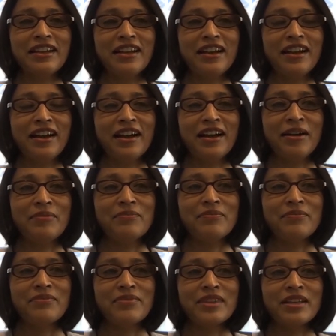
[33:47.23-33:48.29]

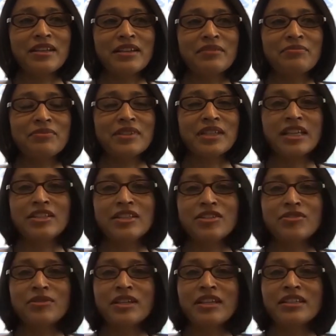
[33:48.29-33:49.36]
um, the the
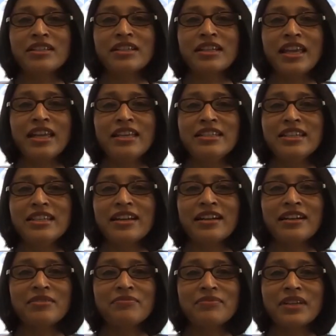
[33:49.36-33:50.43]
industry in
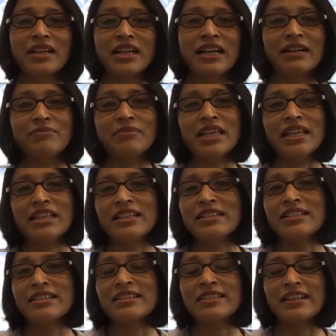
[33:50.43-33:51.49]
India, uh, it
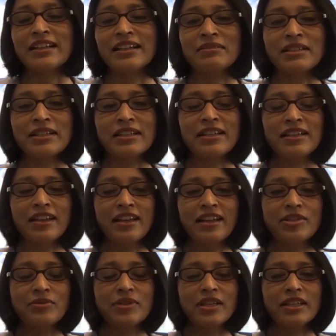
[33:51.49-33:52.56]
is uh,
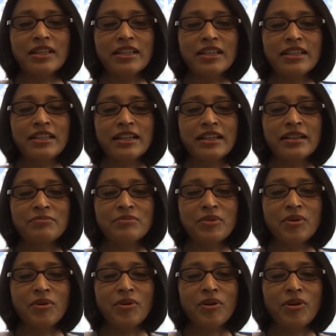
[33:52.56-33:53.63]
really um,
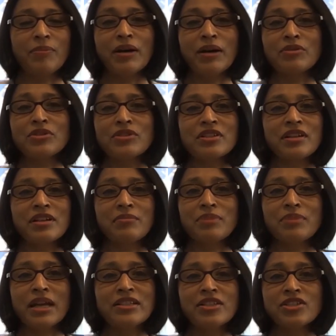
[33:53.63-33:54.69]
all about uh,
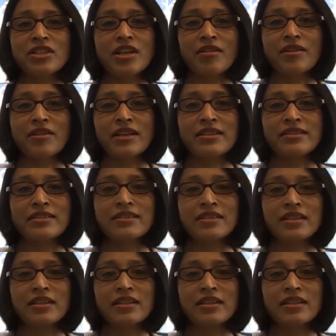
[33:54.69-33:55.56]
branded generics.